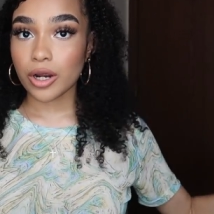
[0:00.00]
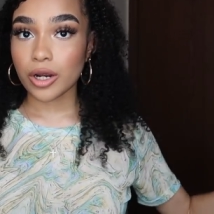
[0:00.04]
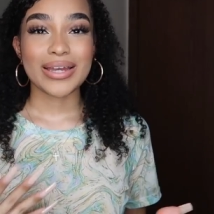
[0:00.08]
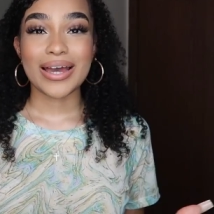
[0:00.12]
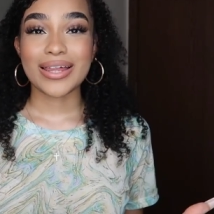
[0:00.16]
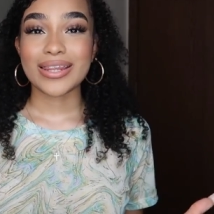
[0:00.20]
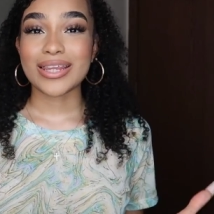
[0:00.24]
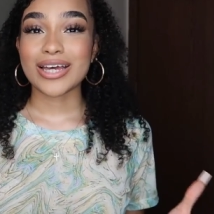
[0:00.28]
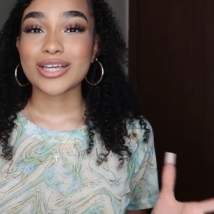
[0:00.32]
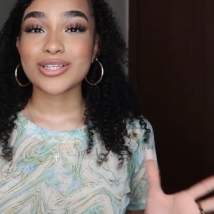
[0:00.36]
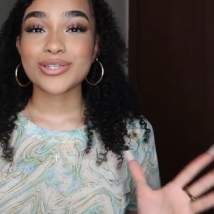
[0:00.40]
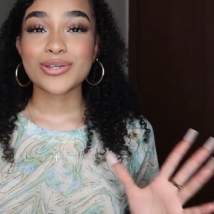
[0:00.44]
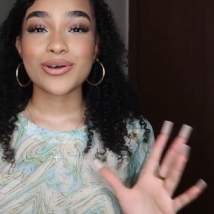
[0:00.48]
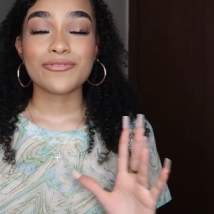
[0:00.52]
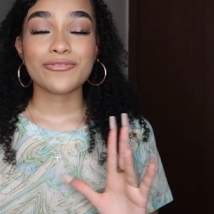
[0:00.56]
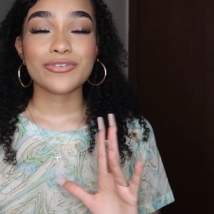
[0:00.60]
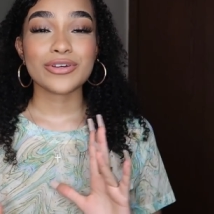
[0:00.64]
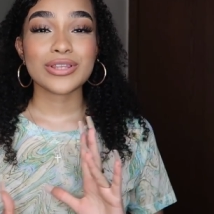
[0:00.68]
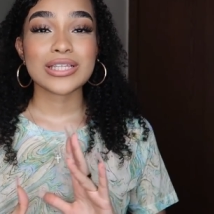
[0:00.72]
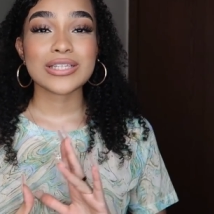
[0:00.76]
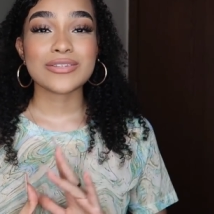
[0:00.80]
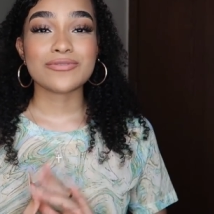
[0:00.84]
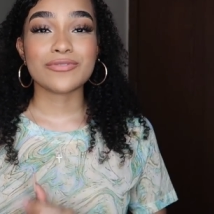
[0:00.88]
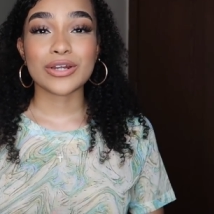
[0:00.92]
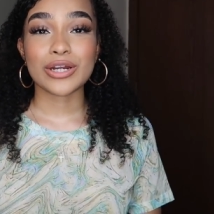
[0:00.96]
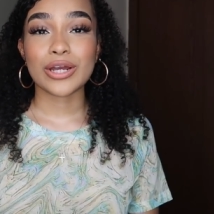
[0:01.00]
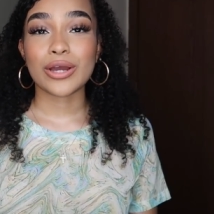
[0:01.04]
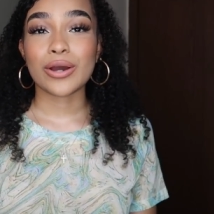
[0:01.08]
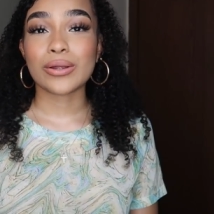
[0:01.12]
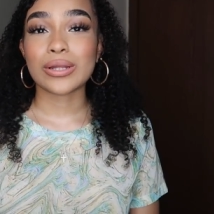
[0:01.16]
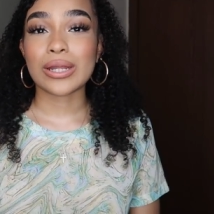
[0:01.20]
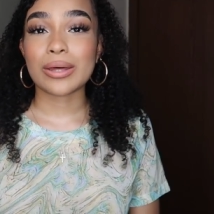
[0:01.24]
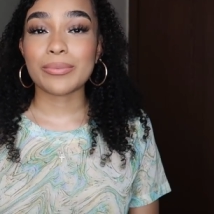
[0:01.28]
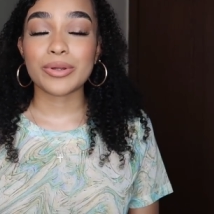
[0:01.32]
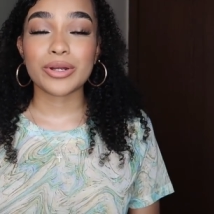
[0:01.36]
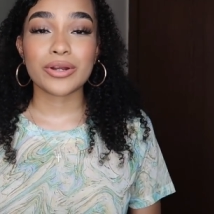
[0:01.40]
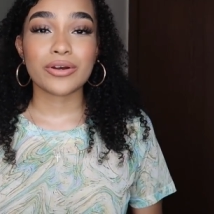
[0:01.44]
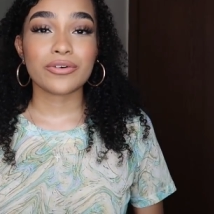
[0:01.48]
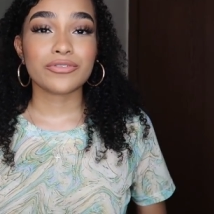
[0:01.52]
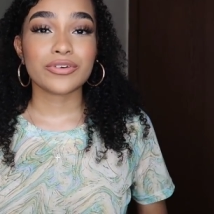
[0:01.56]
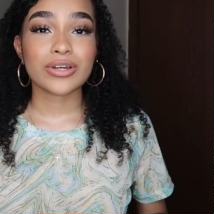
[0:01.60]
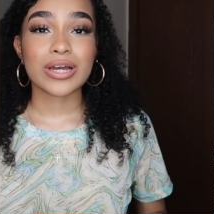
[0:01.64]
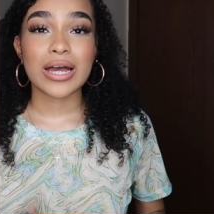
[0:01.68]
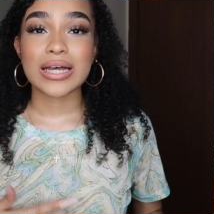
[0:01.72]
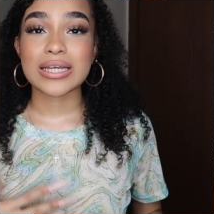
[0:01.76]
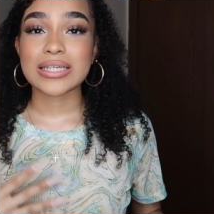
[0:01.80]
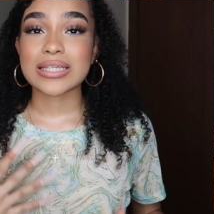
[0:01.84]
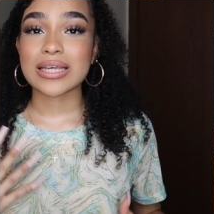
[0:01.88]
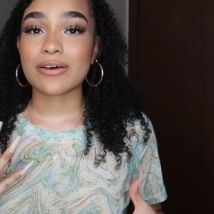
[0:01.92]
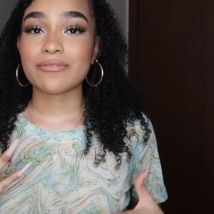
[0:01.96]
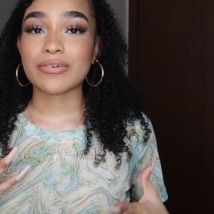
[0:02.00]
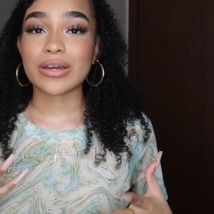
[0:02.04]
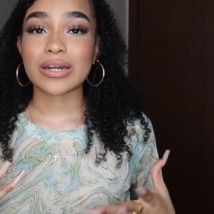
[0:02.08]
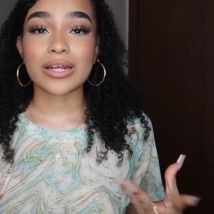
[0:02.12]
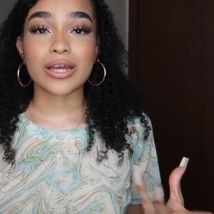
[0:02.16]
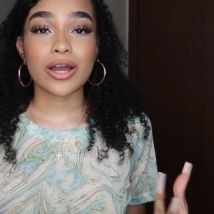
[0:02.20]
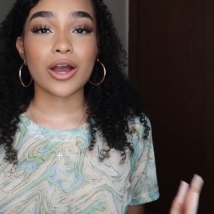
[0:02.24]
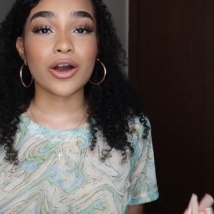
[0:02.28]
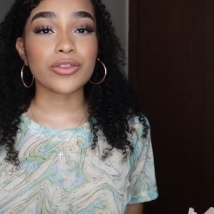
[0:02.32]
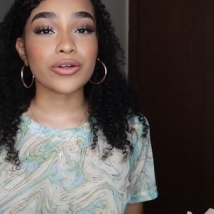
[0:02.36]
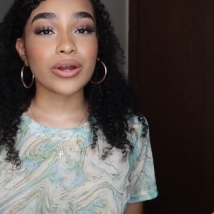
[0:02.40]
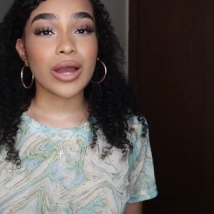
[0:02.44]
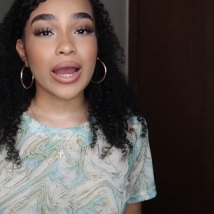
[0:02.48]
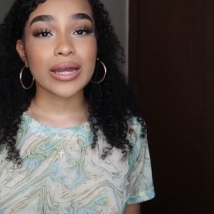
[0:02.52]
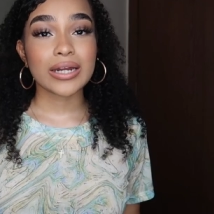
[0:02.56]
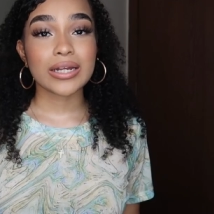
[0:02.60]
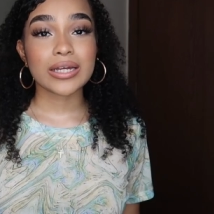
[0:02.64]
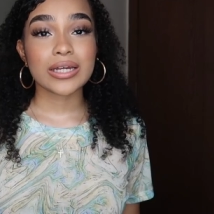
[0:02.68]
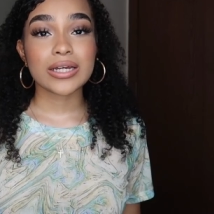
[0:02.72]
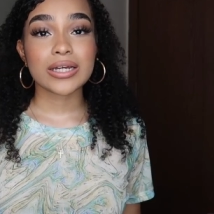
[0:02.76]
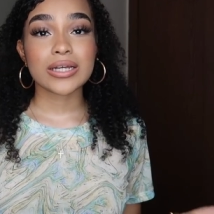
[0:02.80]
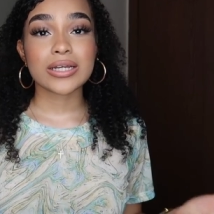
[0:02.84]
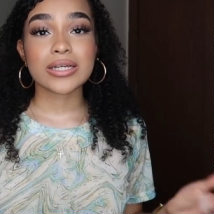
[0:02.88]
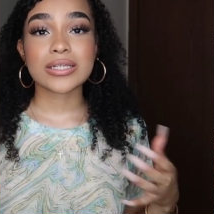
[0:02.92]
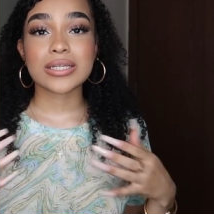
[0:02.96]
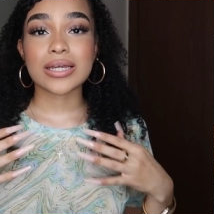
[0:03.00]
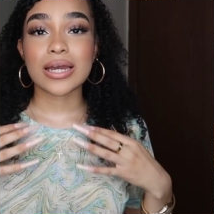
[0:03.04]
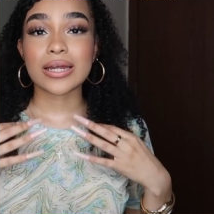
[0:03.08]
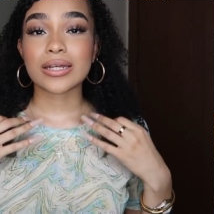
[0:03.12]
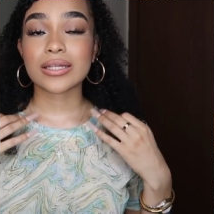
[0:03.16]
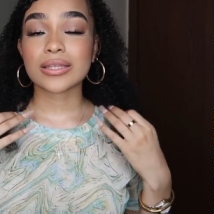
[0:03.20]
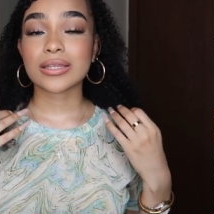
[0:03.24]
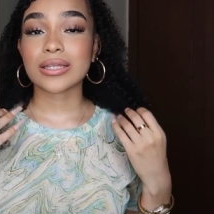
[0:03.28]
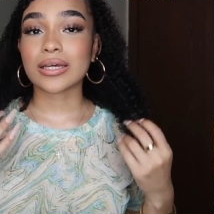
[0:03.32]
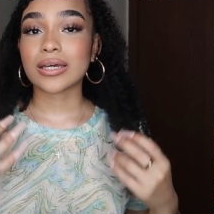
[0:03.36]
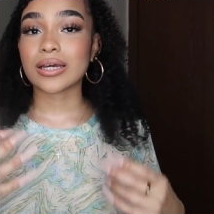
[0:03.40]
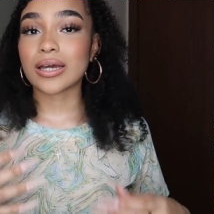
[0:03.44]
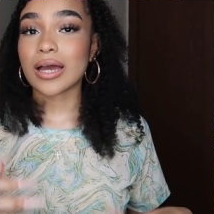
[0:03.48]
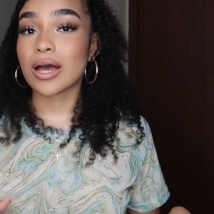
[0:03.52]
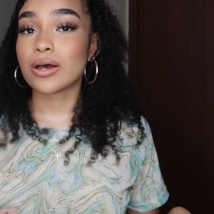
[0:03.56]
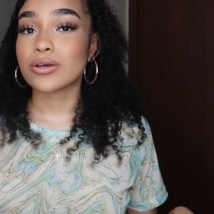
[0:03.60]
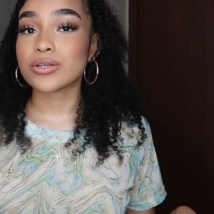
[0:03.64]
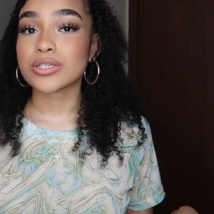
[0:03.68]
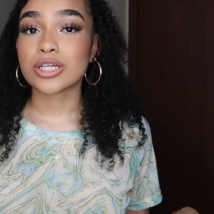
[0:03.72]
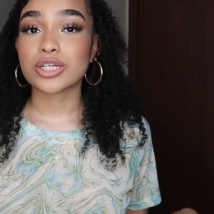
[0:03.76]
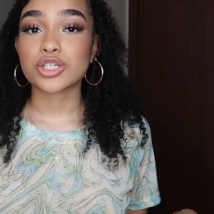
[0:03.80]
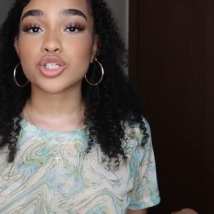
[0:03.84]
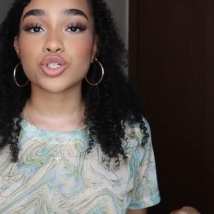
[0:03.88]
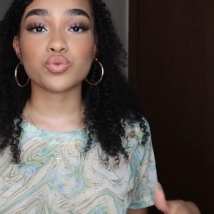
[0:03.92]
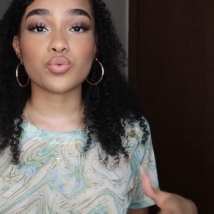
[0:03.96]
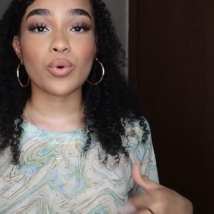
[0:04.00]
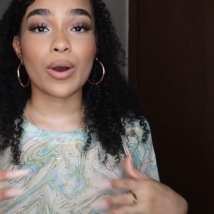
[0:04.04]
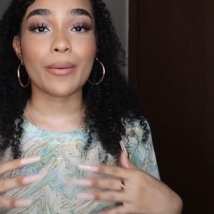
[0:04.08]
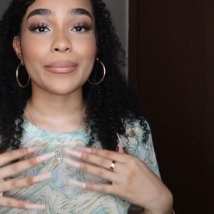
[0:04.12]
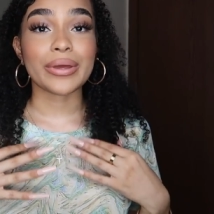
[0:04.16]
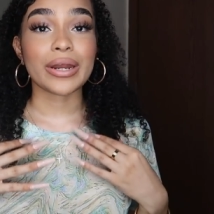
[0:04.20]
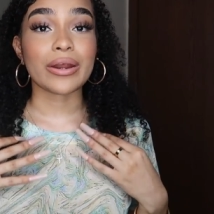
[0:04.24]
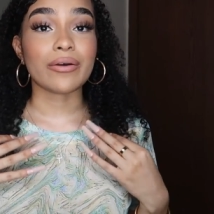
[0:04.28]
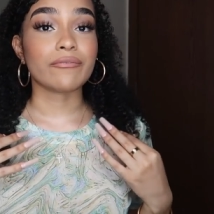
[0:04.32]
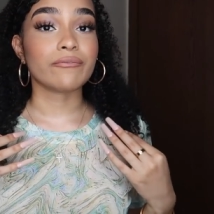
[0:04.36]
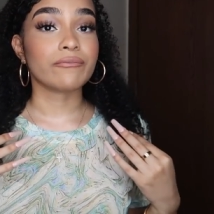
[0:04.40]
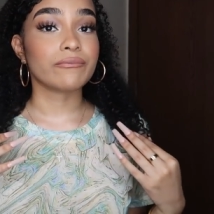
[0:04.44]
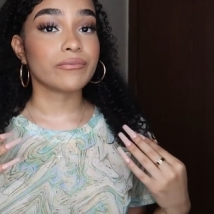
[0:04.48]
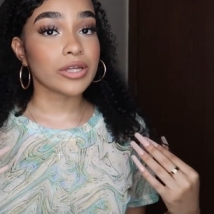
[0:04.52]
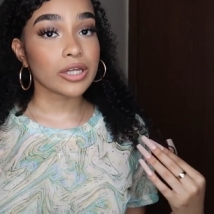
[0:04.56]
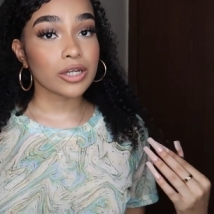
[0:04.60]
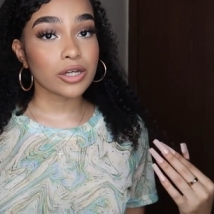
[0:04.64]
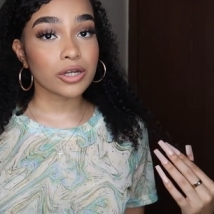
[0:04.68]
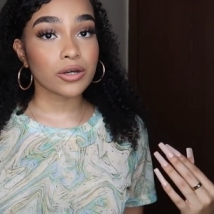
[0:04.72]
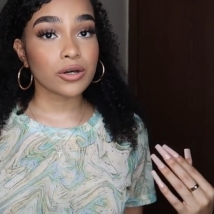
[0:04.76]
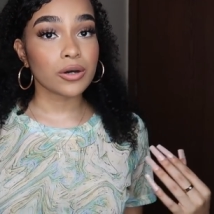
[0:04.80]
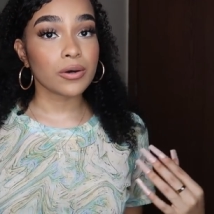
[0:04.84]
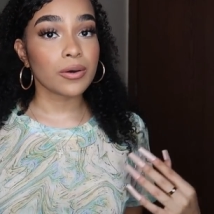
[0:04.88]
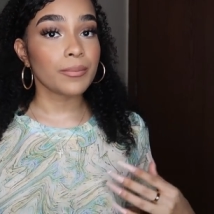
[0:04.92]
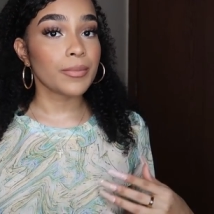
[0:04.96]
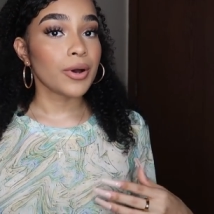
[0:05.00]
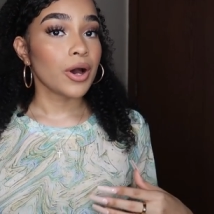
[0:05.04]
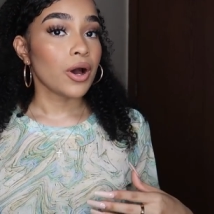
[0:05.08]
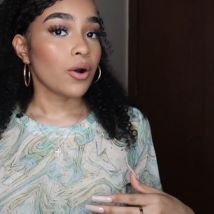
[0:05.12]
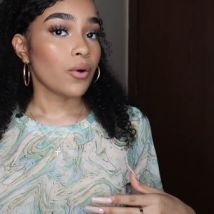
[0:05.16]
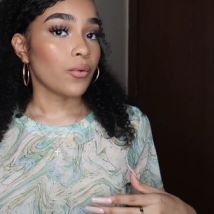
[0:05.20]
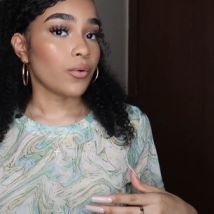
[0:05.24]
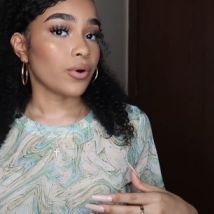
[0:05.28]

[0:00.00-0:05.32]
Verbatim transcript: yeah that's all for this video let me know if you guys have any other ideas anything else that you want me to film